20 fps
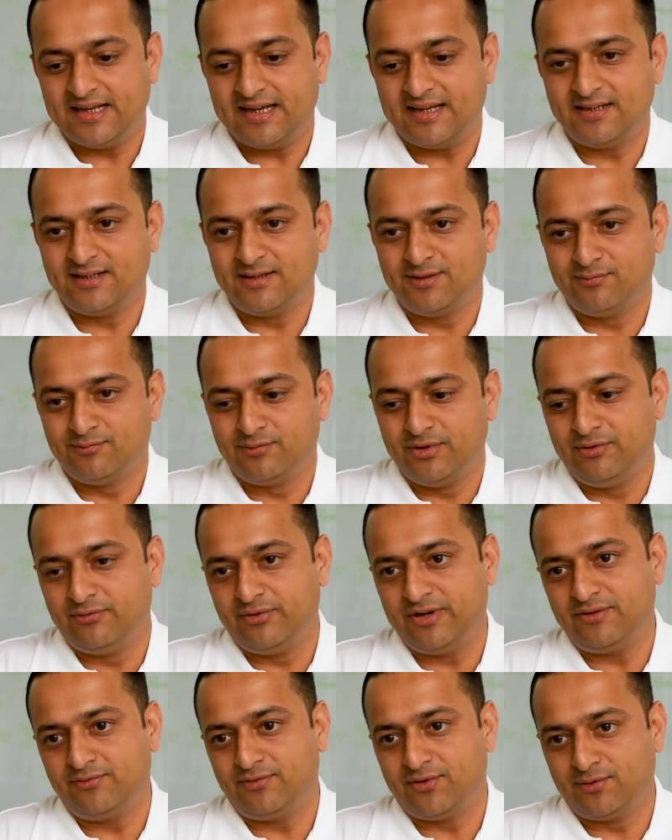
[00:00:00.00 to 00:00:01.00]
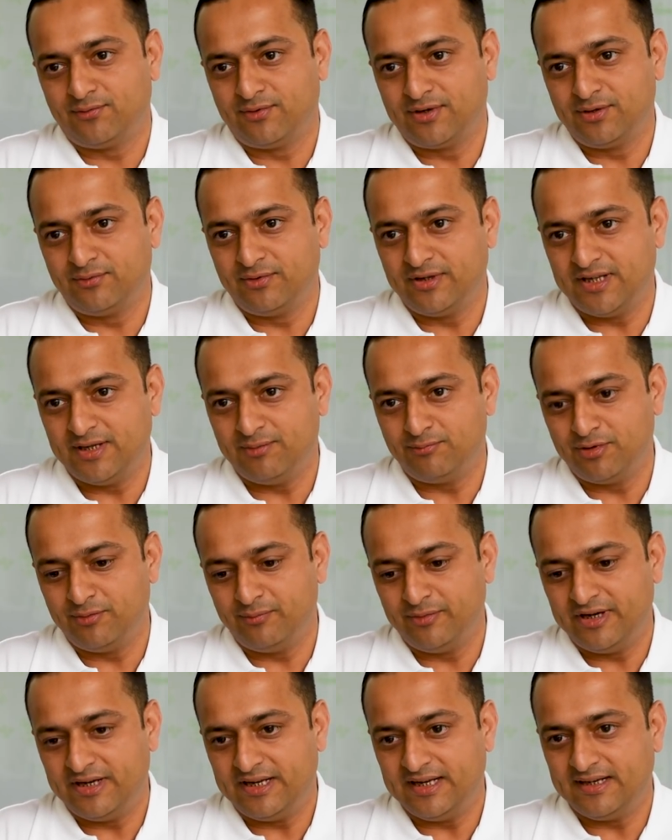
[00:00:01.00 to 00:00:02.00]
Then we went forward with
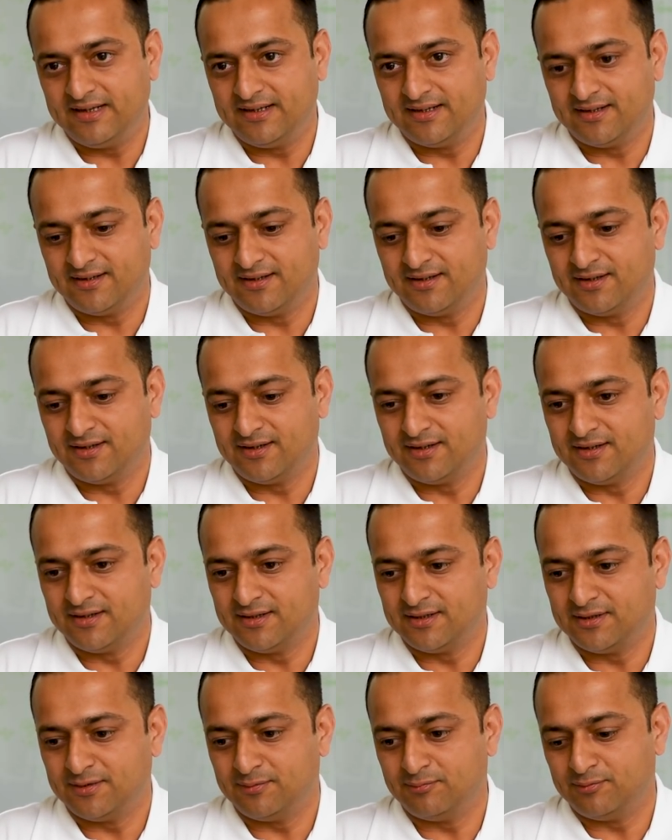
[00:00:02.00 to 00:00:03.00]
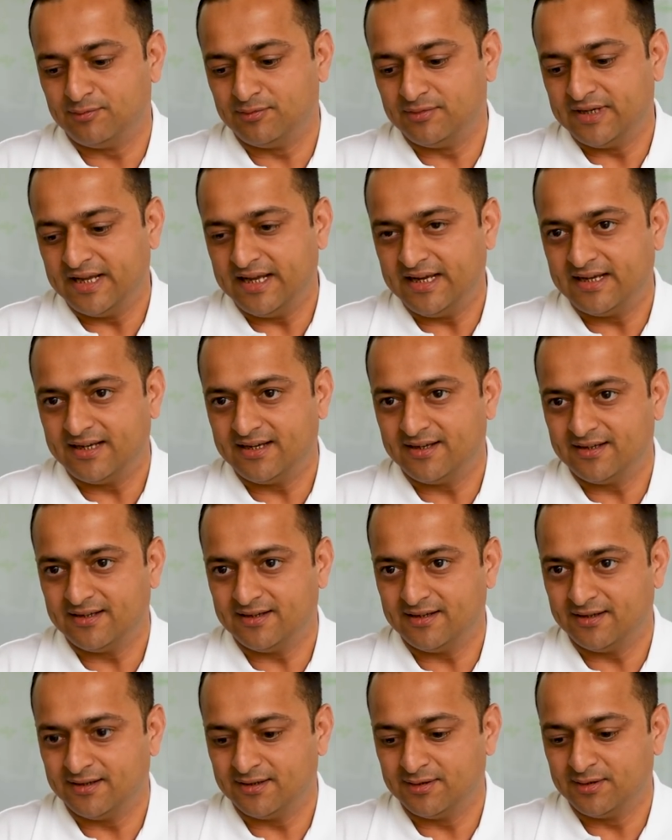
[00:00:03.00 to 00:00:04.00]
implementing uh, like
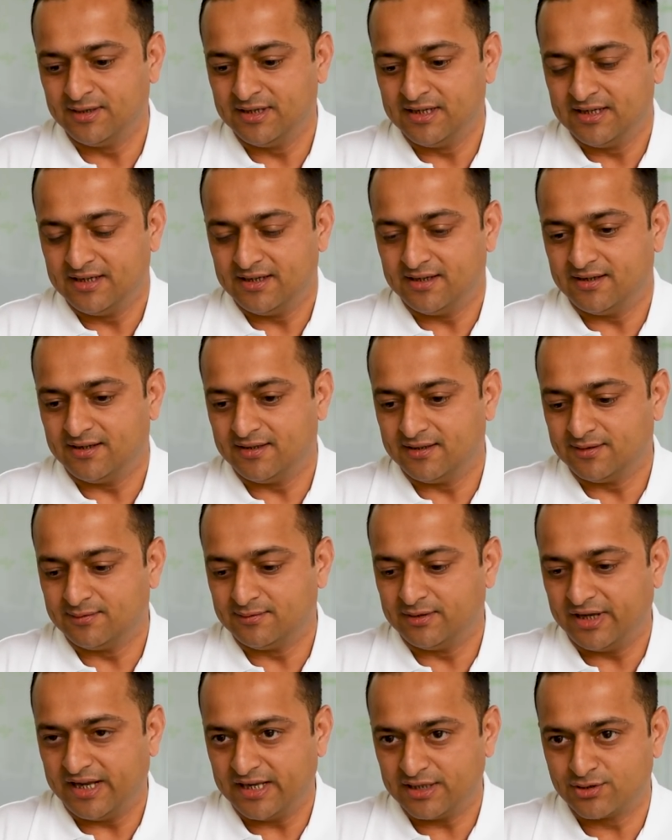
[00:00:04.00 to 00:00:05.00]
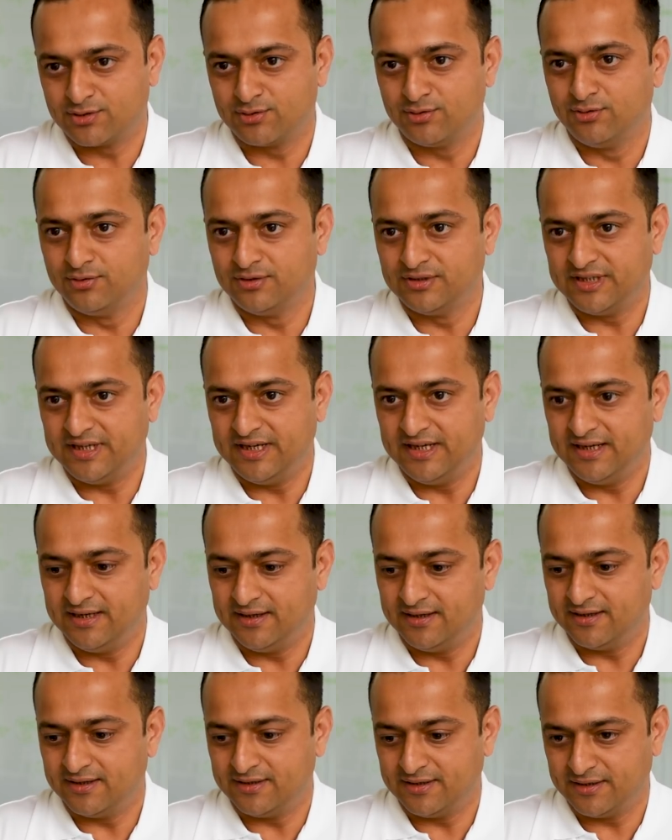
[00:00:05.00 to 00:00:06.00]
uh, uh, the
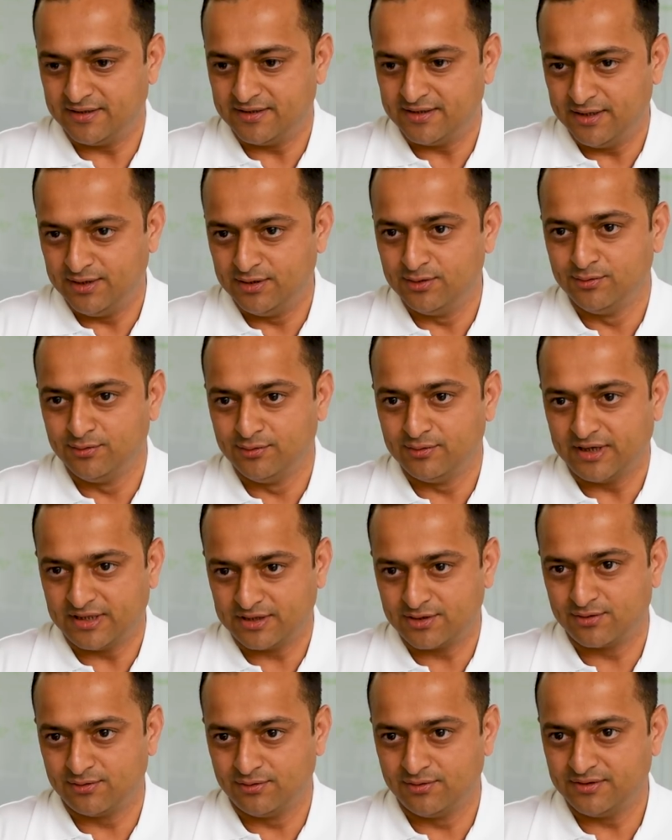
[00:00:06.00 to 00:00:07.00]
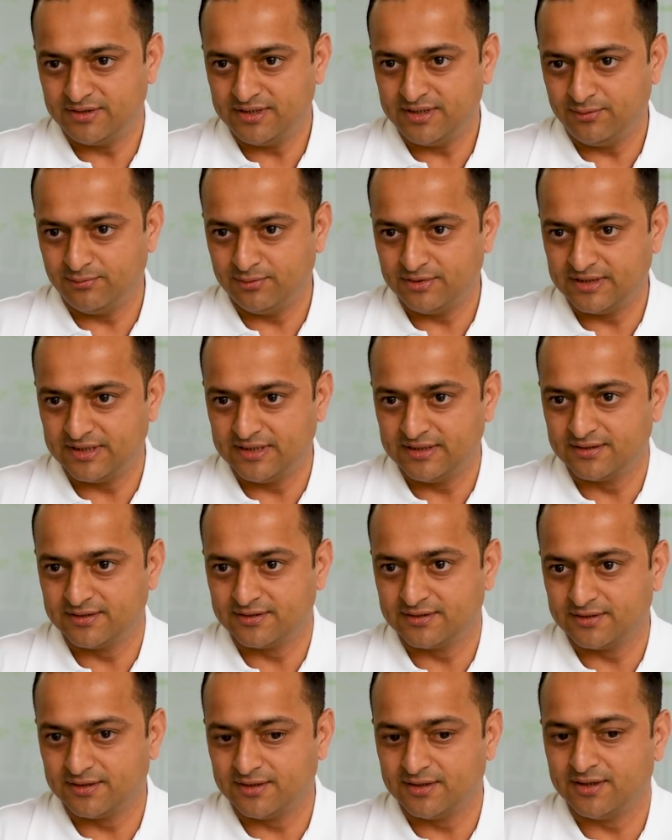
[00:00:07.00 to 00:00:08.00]
astrology, this Hindu astrology, which
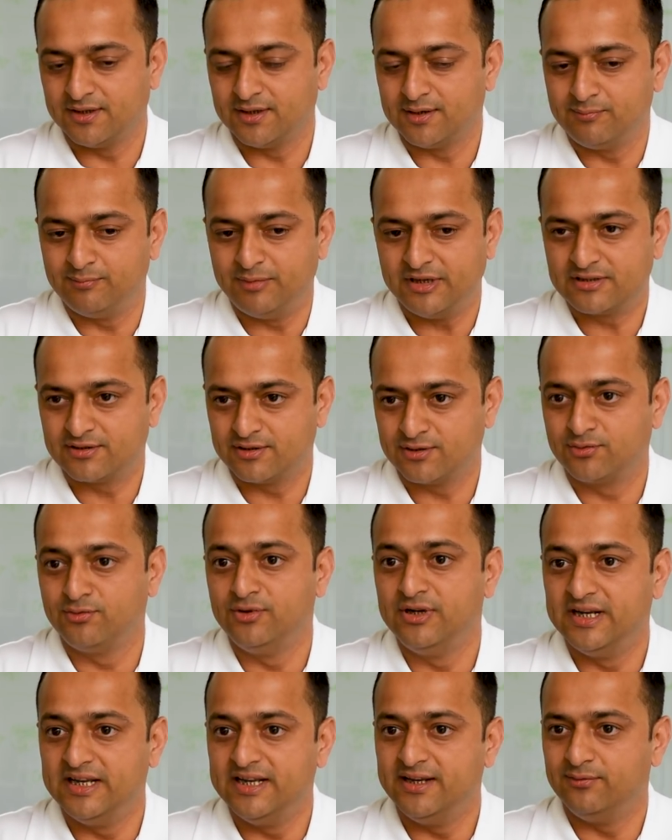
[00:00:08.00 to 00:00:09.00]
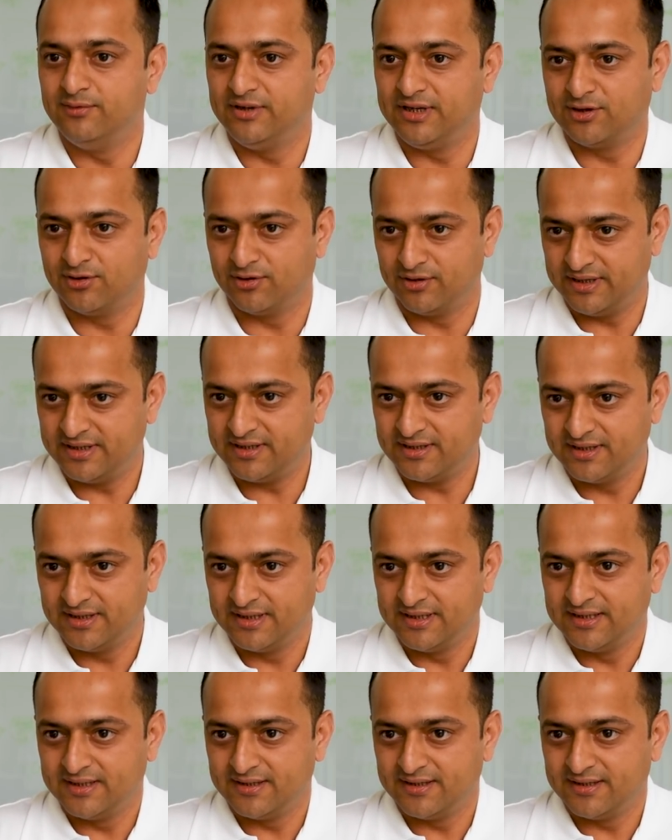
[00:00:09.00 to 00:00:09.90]
is uh, based on Kundli, we call it.